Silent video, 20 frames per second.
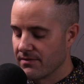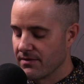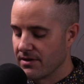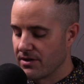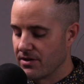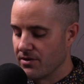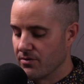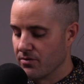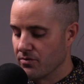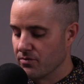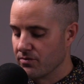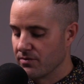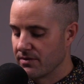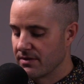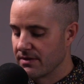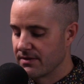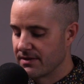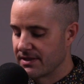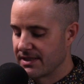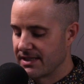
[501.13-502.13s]
you know,
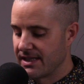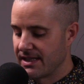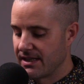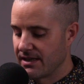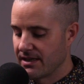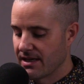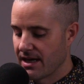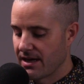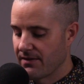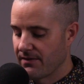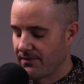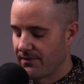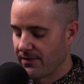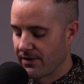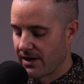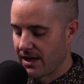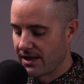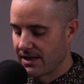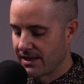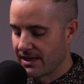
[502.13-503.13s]
seeing how,
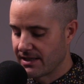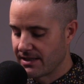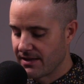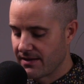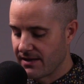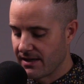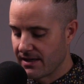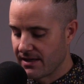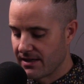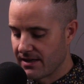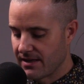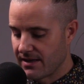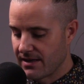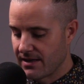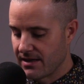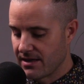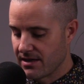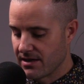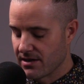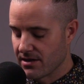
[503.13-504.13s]
figuring out how to get to the end of the
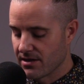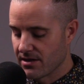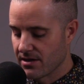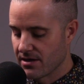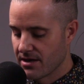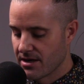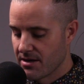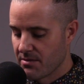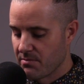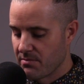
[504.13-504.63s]
year,